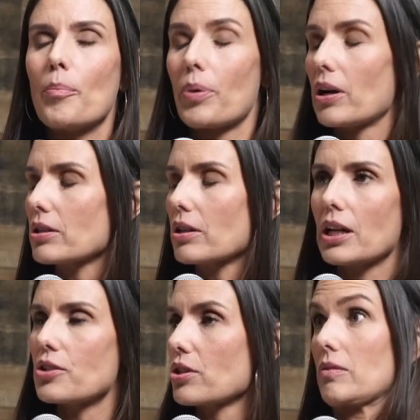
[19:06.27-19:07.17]
But
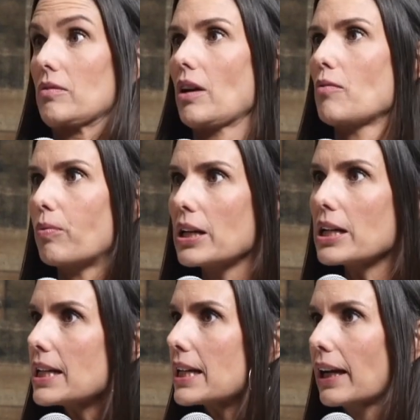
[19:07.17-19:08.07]
I
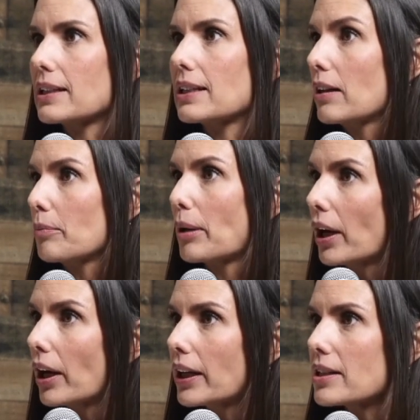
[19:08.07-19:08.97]
really can't clear my
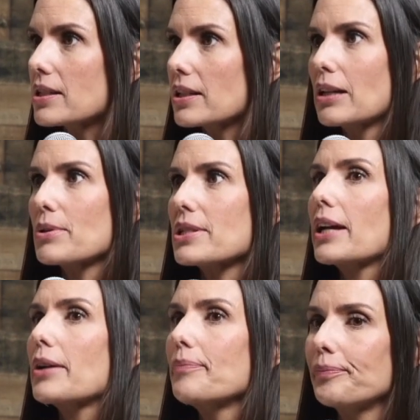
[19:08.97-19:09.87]
mind. And he was
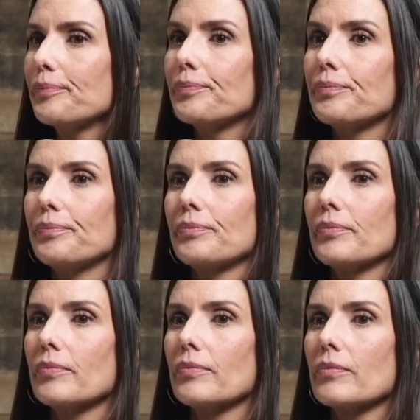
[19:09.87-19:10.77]
like,
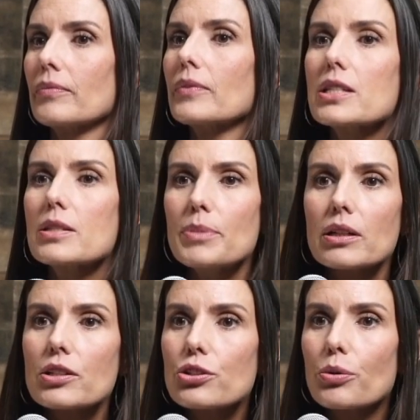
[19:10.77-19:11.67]
it's
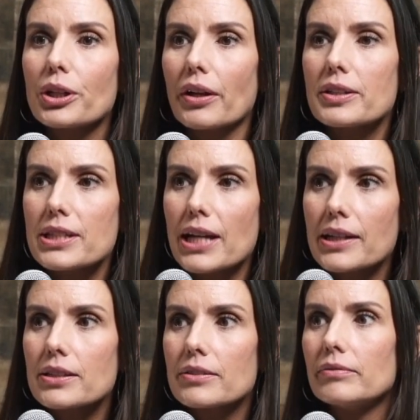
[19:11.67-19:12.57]
because you are not dead.